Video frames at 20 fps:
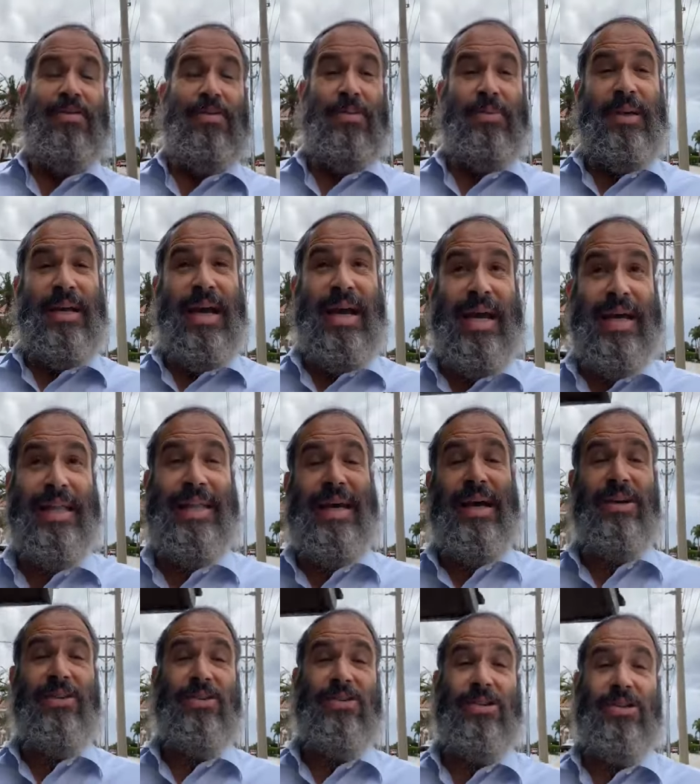From your head
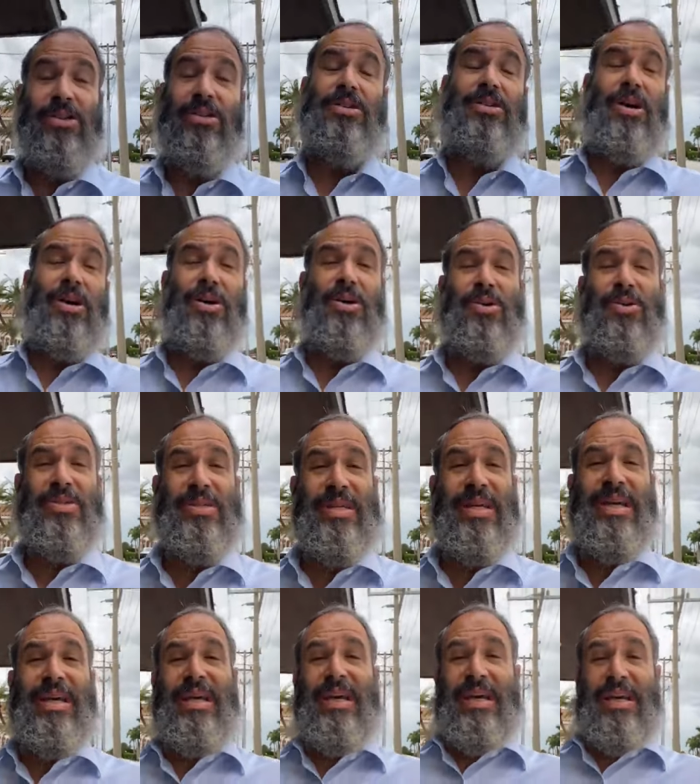down to your toes,
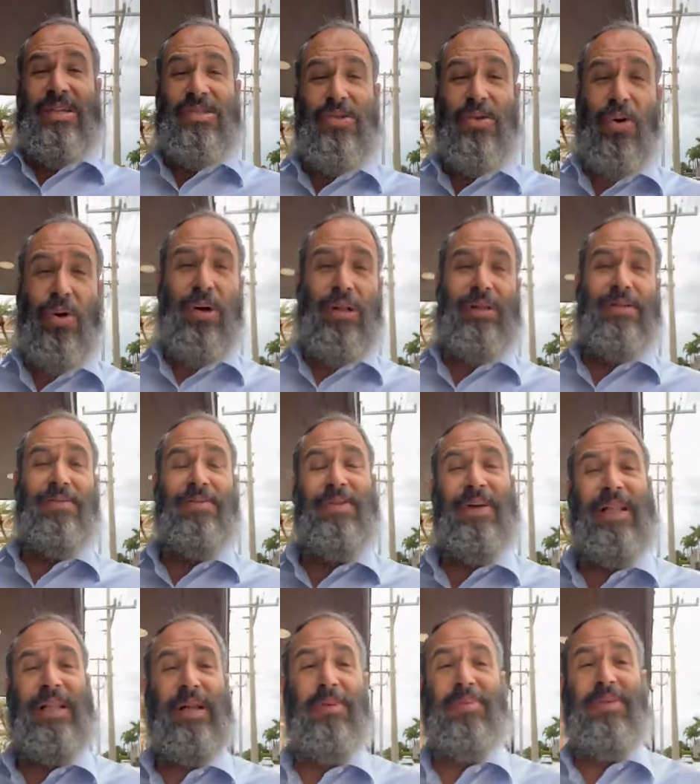it's all
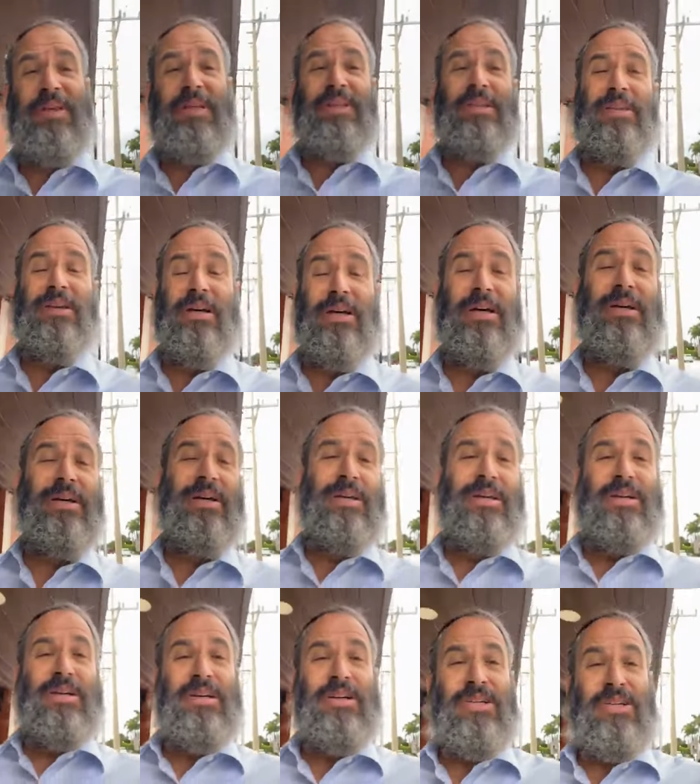enveloped in the
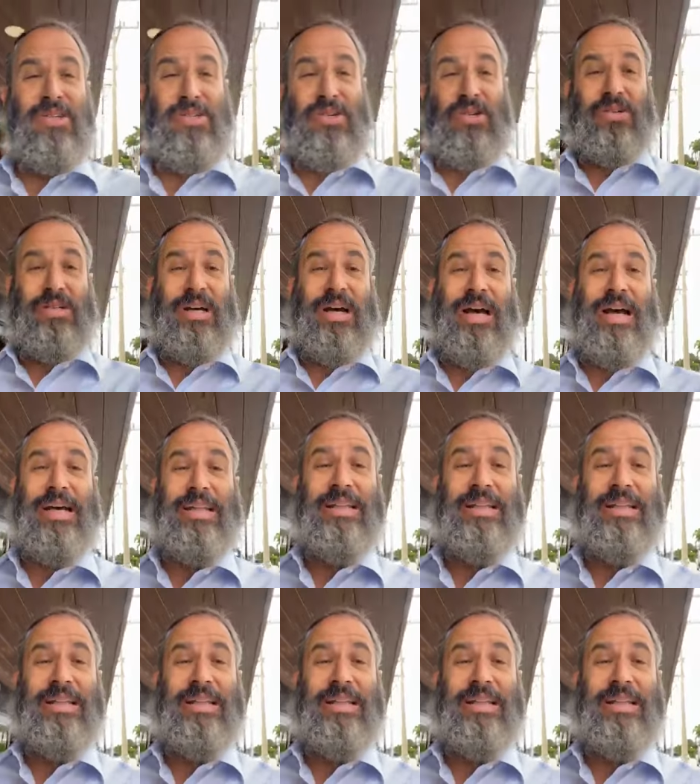Sukkah.